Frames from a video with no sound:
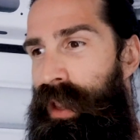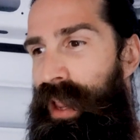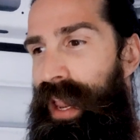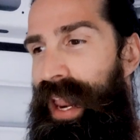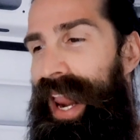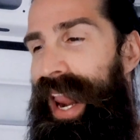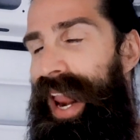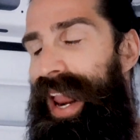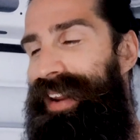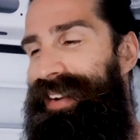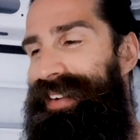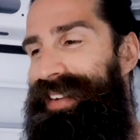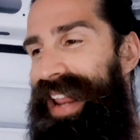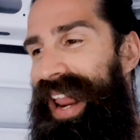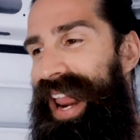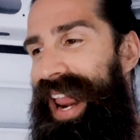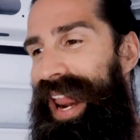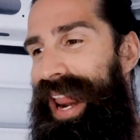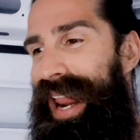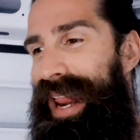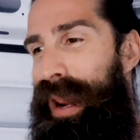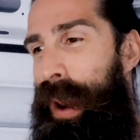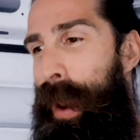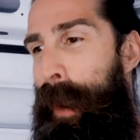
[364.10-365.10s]
and
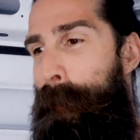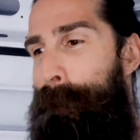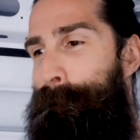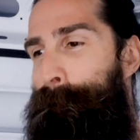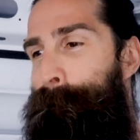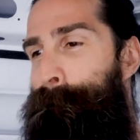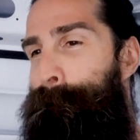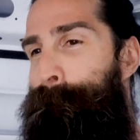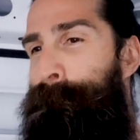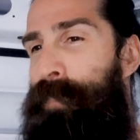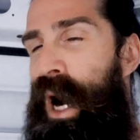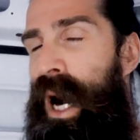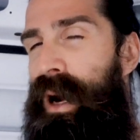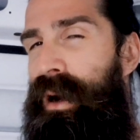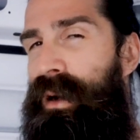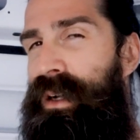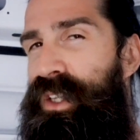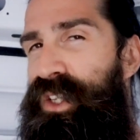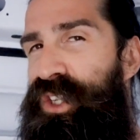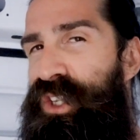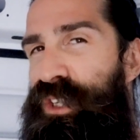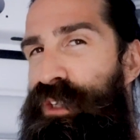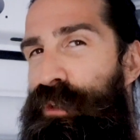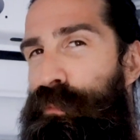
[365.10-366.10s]
a bug
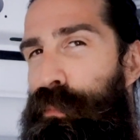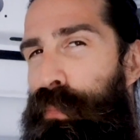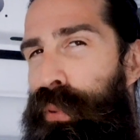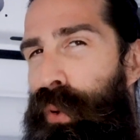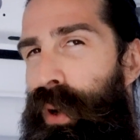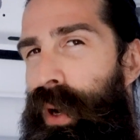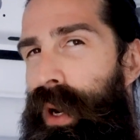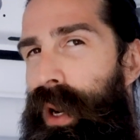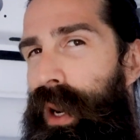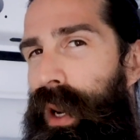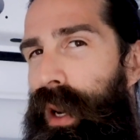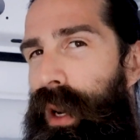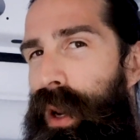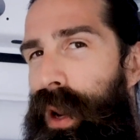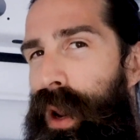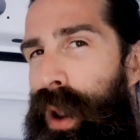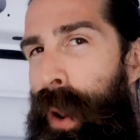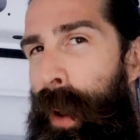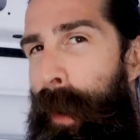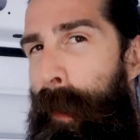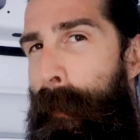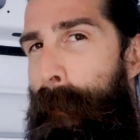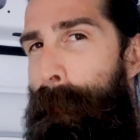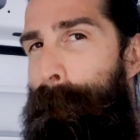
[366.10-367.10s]
spray
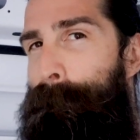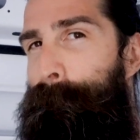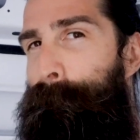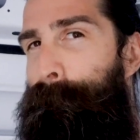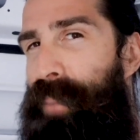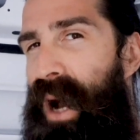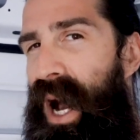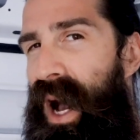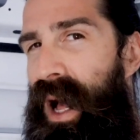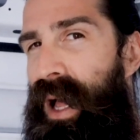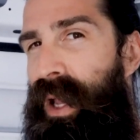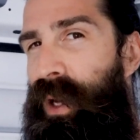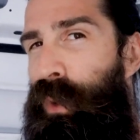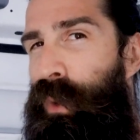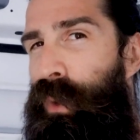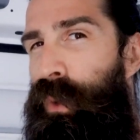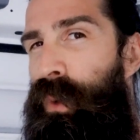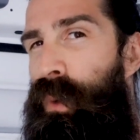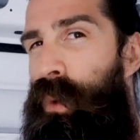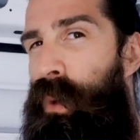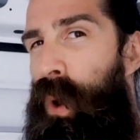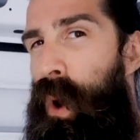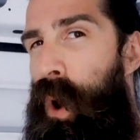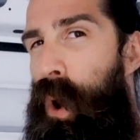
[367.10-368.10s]
bottle,
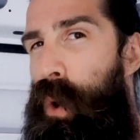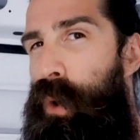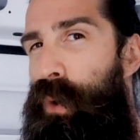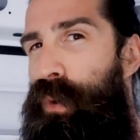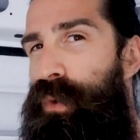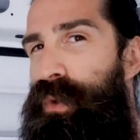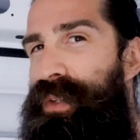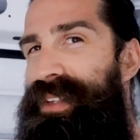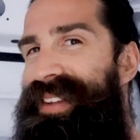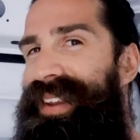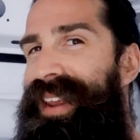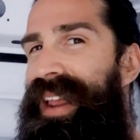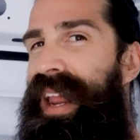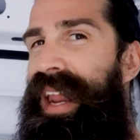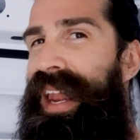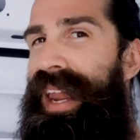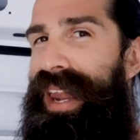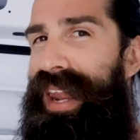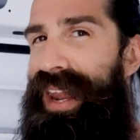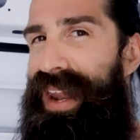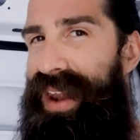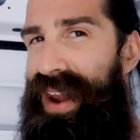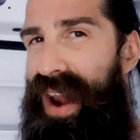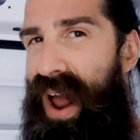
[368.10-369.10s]
hose,
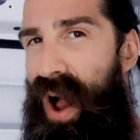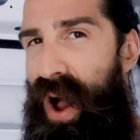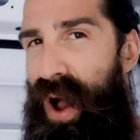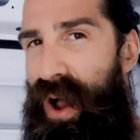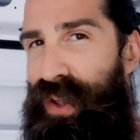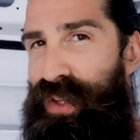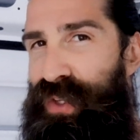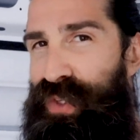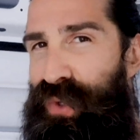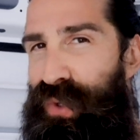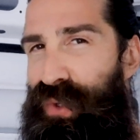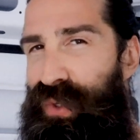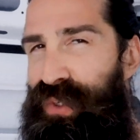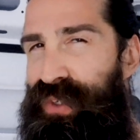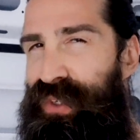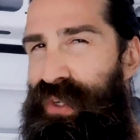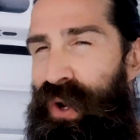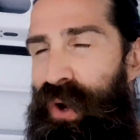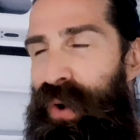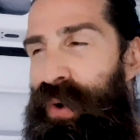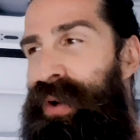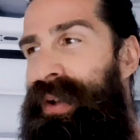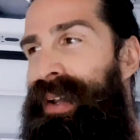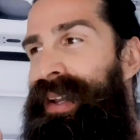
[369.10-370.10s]
and nozzle.
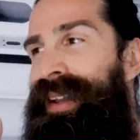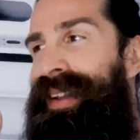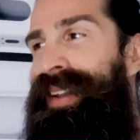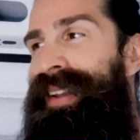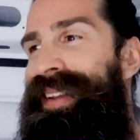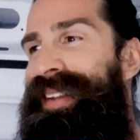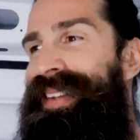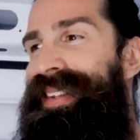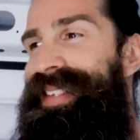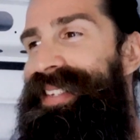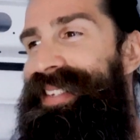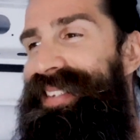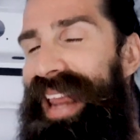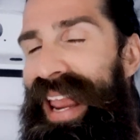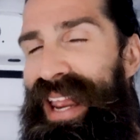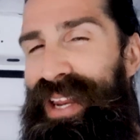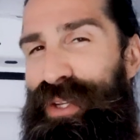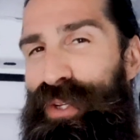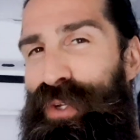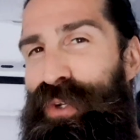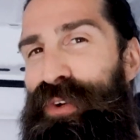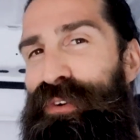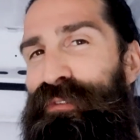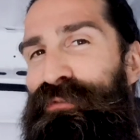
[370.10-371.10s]
So stay
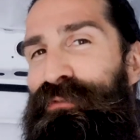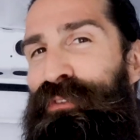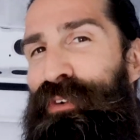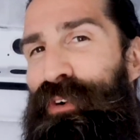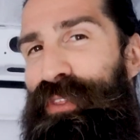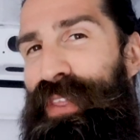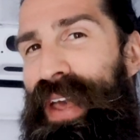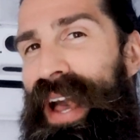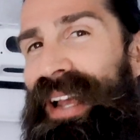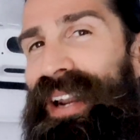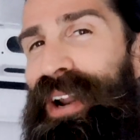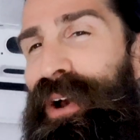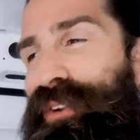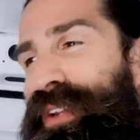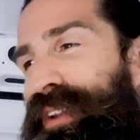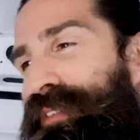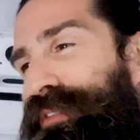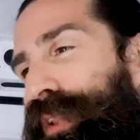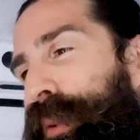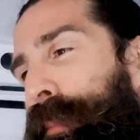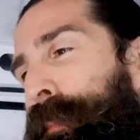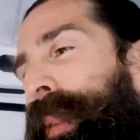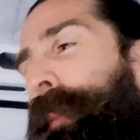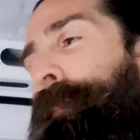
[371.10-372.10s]
tuned for that. I'll
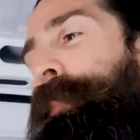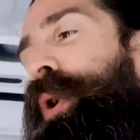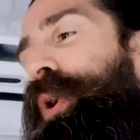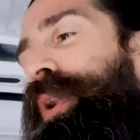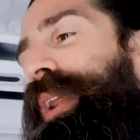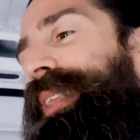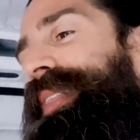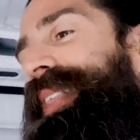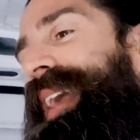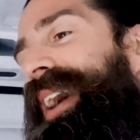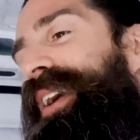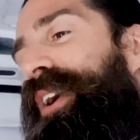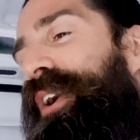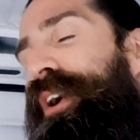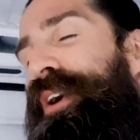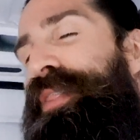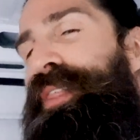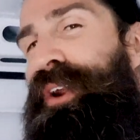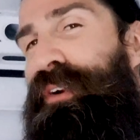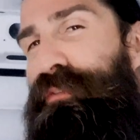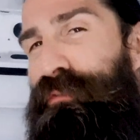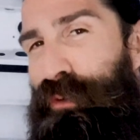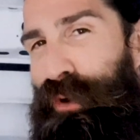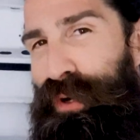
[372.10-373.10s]
definitely be putting that on
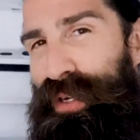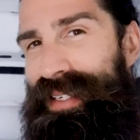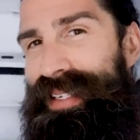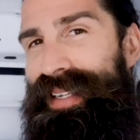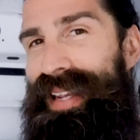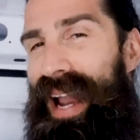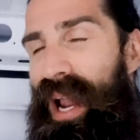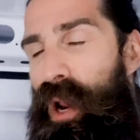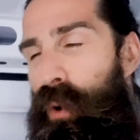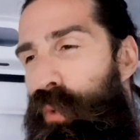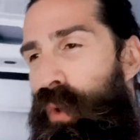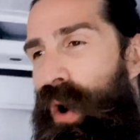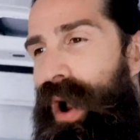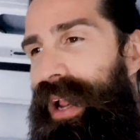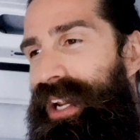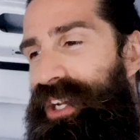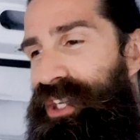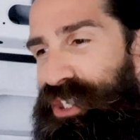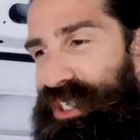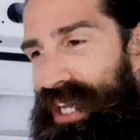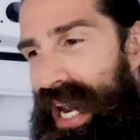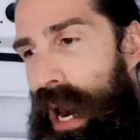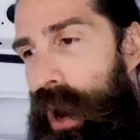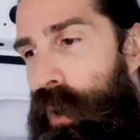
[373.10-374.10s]
there for a DIY
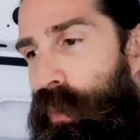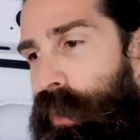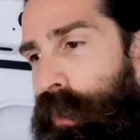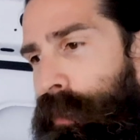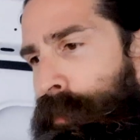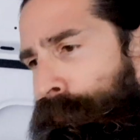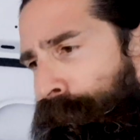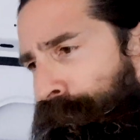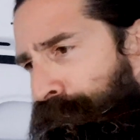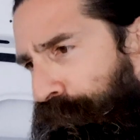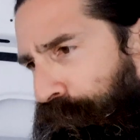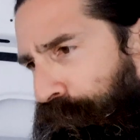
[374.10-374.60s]
shower